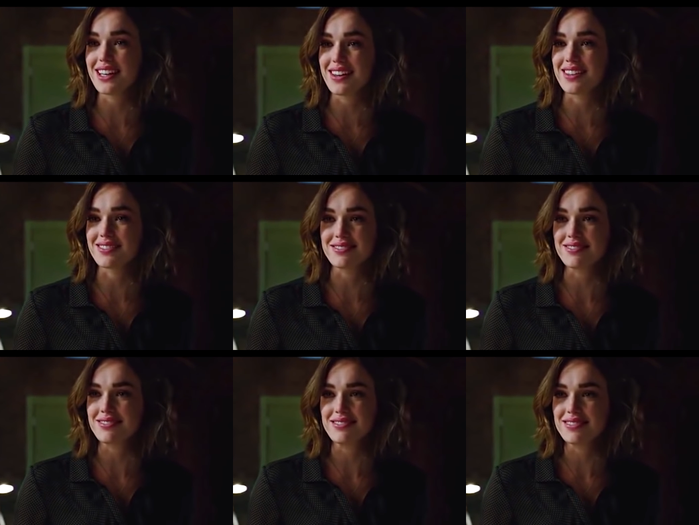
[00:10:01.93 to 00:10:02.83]
together.
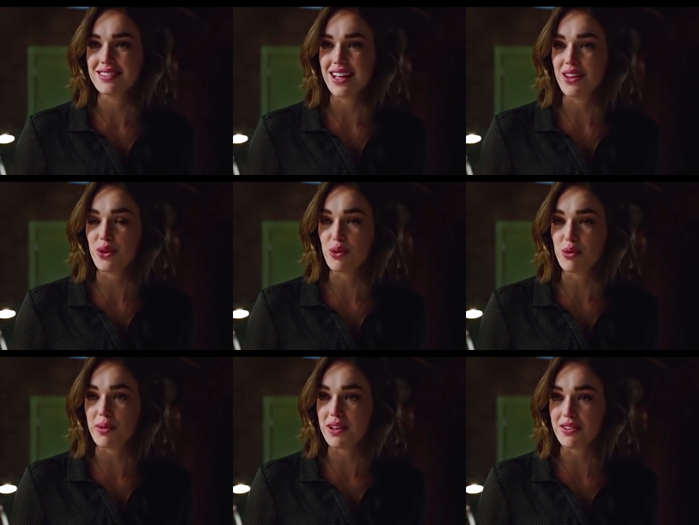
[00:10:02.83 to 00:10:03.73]
I thought it
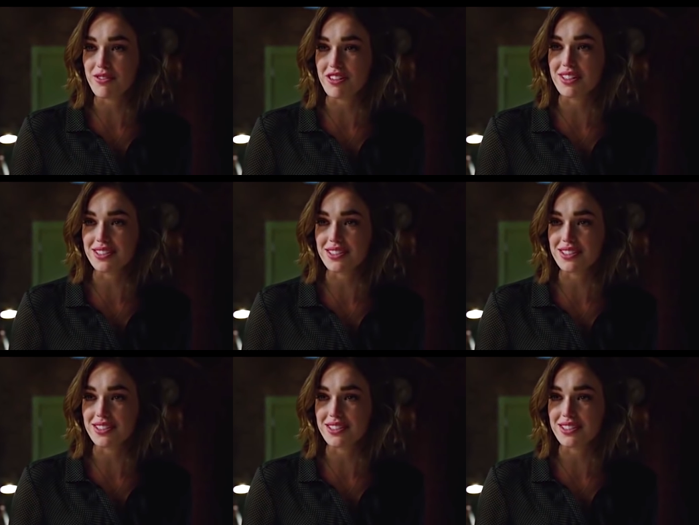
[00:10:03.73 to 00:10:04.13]
would be good for